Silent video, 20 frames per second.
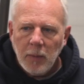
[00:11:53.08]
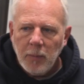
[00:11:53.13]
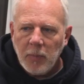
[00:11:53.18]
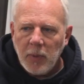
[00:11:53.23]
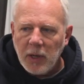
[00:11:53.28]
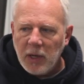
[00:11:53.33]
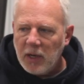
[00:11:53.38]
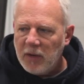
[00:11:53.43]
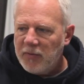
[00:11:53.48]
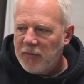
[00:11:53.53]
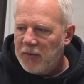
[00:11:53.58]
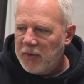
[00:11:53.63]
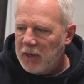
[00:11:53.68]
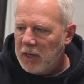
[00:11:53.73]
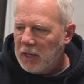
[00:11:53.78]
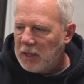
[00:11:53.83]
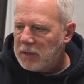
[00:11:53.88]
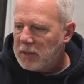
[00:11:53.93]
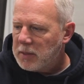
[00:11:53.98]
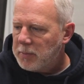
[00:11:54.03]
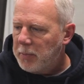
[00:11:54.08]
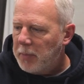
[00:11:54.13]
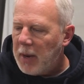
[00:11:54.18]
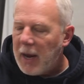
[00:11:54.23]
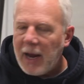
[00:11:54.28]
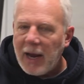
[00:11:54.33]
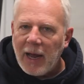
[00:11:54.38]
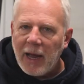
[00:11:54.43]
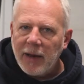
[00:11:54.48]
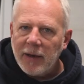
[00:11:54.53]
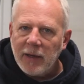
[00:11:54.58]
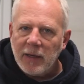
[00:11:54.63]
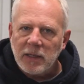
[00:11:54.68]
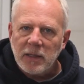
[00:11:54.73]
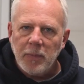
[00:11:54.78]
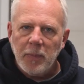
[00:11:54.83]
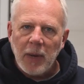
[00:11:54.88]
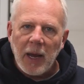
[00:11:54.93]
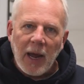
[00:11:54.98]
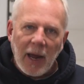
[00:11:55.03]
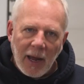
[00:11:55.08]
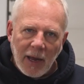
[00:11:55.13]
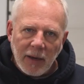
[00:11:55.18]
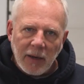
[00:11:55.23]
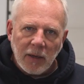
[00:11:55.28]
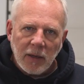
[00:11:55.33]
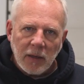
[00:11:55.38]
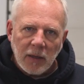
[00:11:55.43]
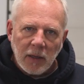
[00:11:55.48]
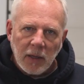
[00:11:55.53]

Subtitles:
but if it's bad, it's bad.